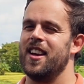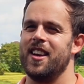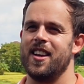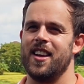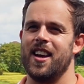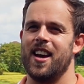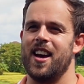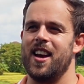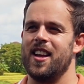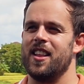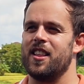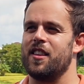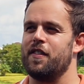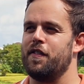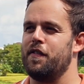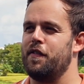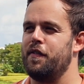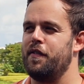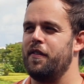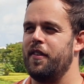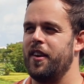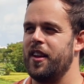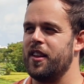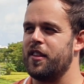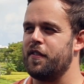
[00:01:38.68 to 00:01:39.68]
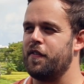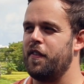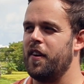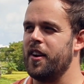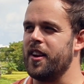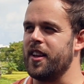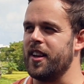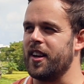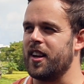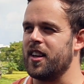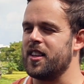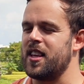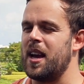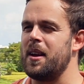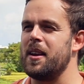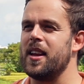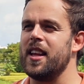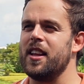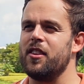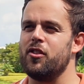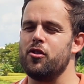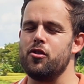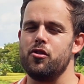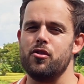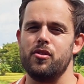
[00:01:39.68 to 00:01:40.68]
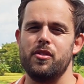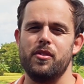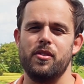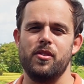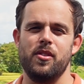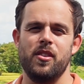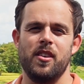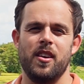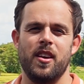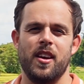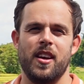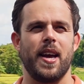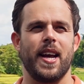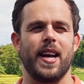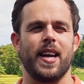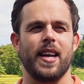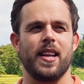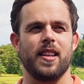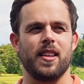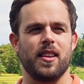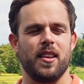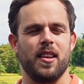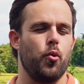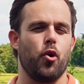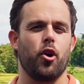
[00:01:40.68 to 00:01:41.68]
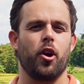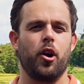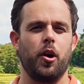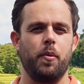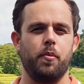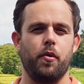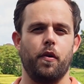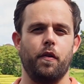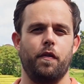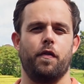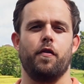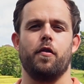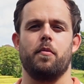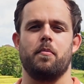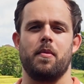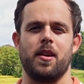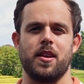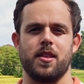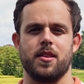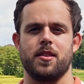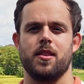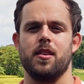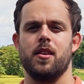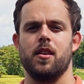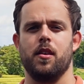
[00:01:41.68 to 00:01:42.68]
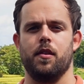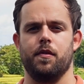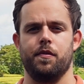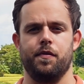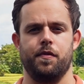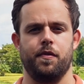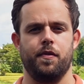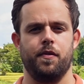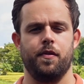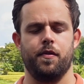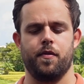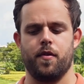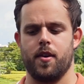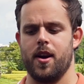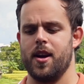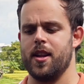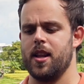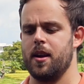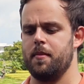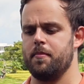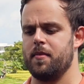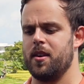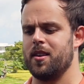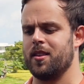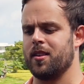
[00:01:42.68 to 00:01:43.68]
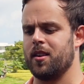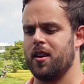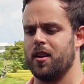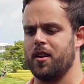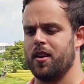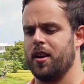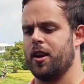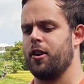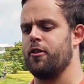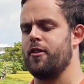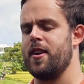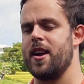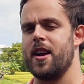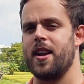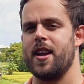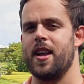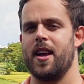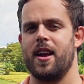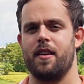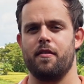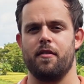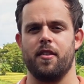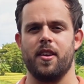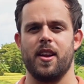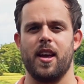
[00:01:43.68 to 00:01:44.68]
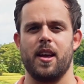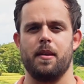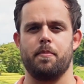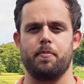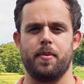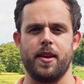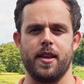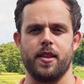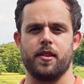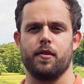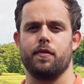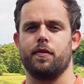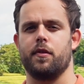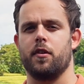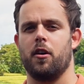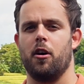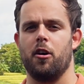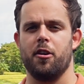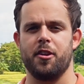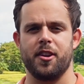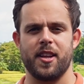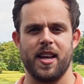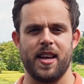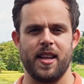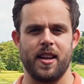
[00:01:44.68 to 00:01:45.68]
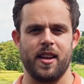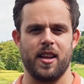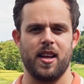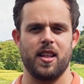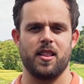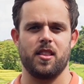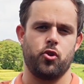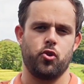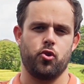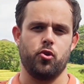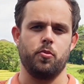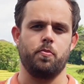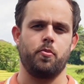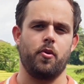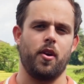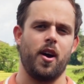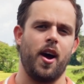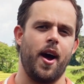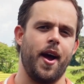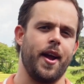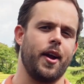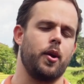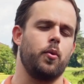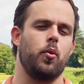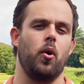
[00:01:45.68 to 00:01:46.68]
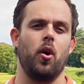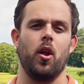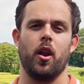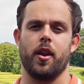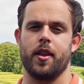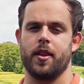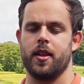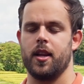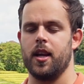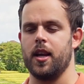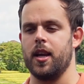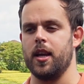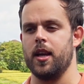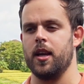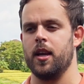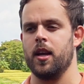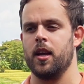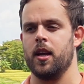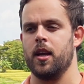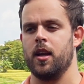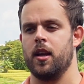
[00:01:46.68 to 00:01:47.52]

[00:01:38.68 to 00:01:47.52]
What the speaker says: Yeah, it's funny because I need to make it workable for myself, right? I'm not gonna create everyday piece of content that's super high quality